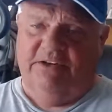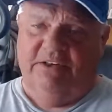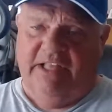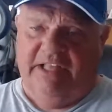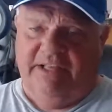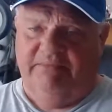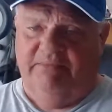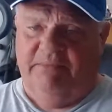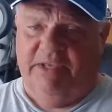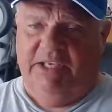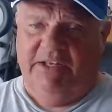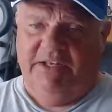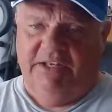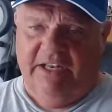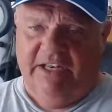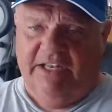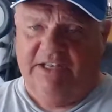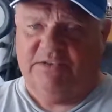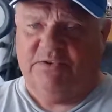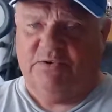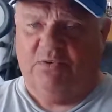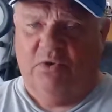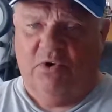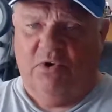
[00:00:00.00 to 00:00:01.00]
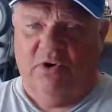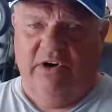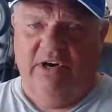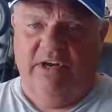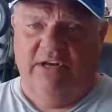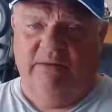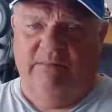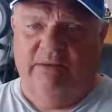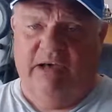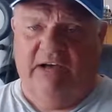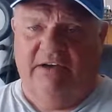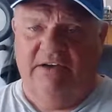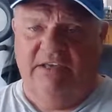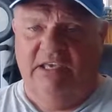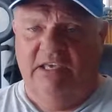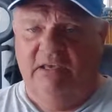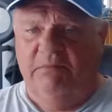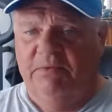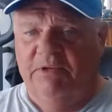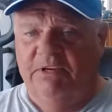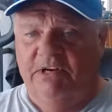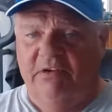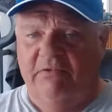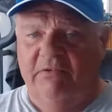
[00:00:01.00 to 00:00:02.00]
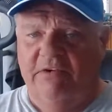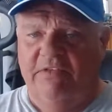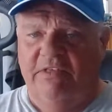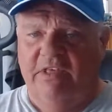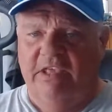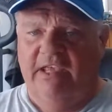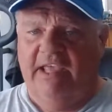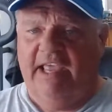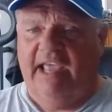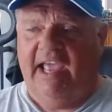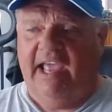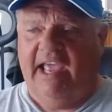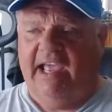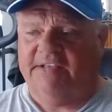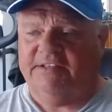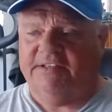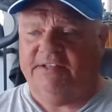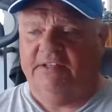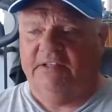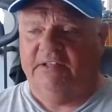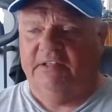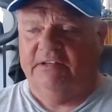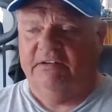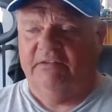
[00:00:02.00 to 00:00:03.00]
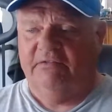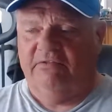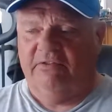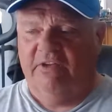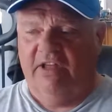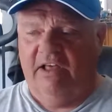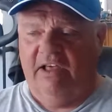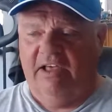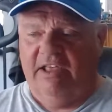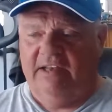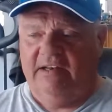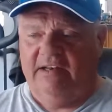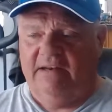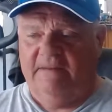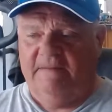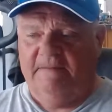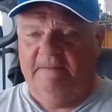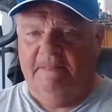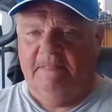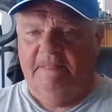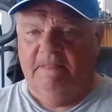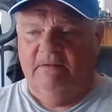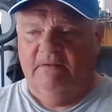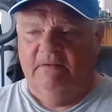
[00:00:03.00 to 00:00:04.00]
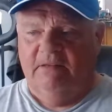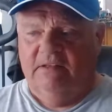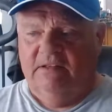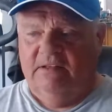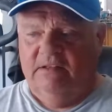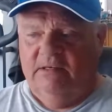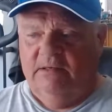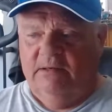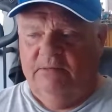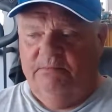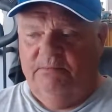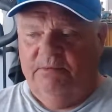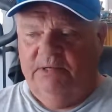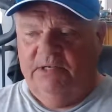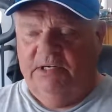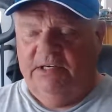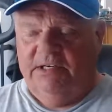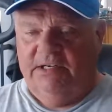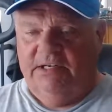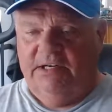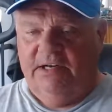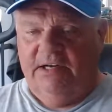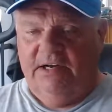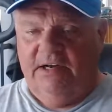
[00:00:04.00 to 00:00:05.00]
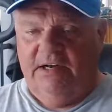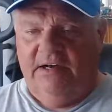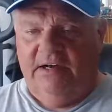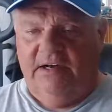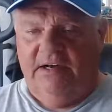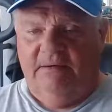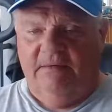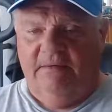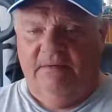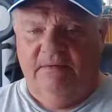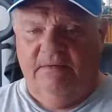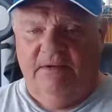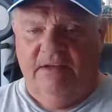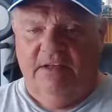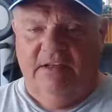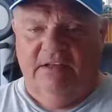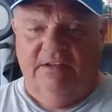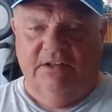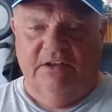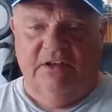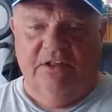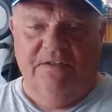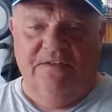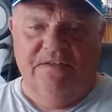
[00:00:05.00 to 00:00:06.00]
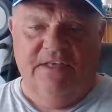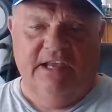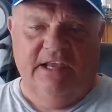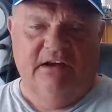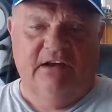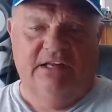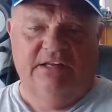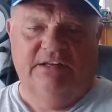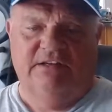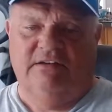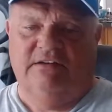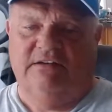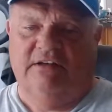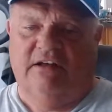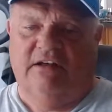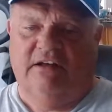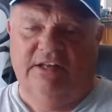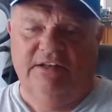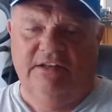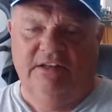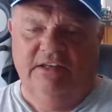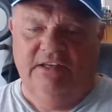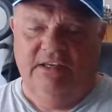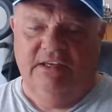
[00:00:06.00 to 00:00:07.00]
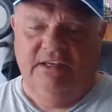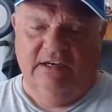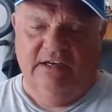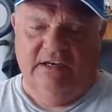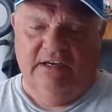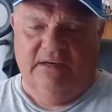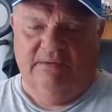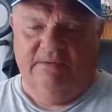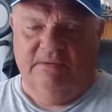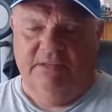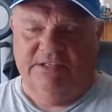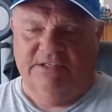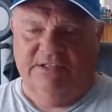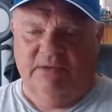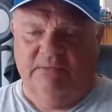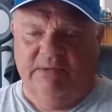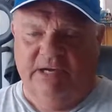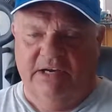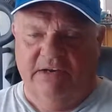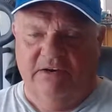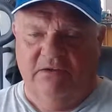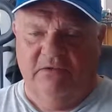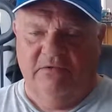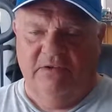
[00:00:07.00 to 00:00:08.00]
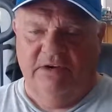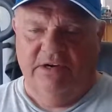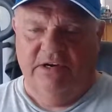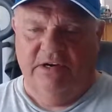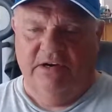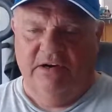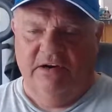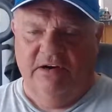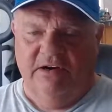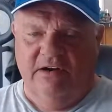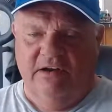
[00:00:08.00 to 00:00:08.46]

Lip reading: being less worried about keeping everything axle in flight. But the only thing on the let's go back over here.